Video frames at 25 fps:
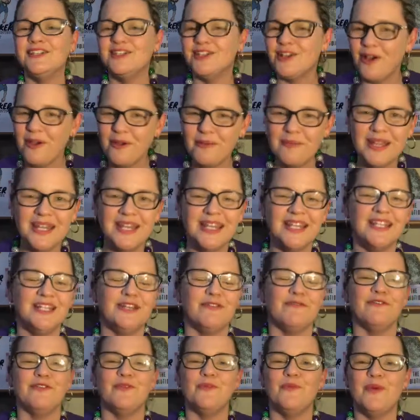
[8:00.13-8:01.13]
so many
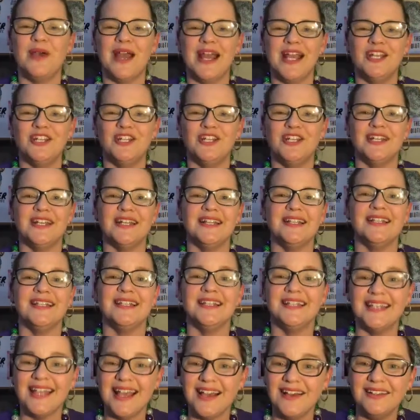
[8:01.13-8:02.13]
different ways you can
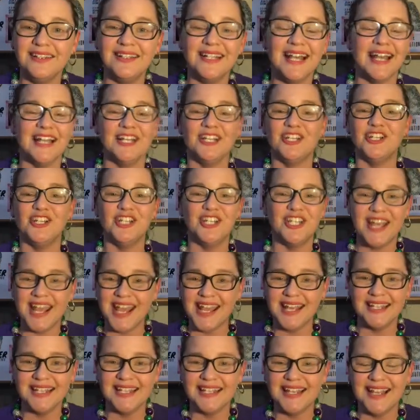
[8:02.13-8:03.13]
sell and
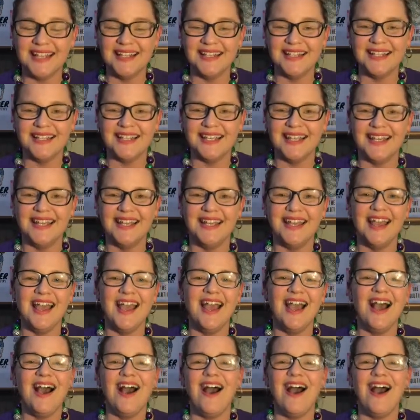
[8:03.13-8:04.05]
share Scentsy.